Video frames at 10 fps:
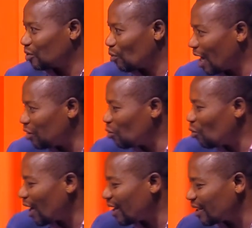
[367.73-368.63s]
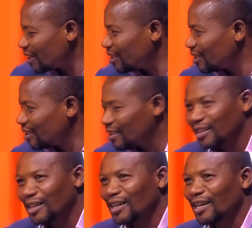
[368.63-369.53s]
Why are you wearing
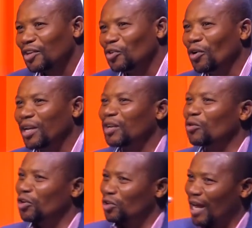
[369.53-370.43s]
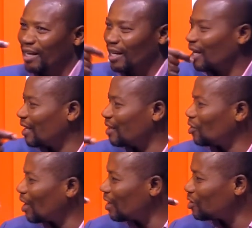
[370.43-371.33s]
your ring on under
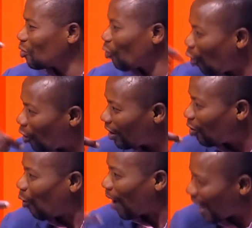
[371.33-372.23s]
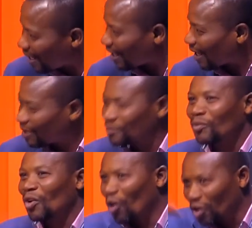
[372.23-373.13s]
on or under
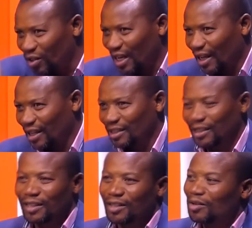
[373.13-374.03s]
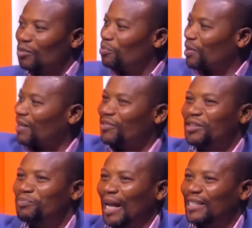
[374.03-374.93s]
on your tongue?
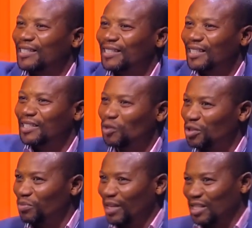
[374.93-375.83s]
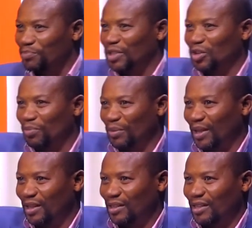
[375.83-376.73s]
Private parts. It's not me. It's Bishop
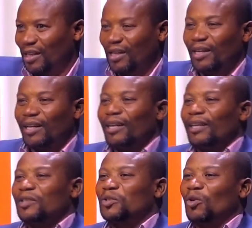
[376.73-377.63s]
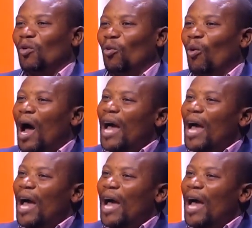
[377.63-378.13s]
Mibe. So why?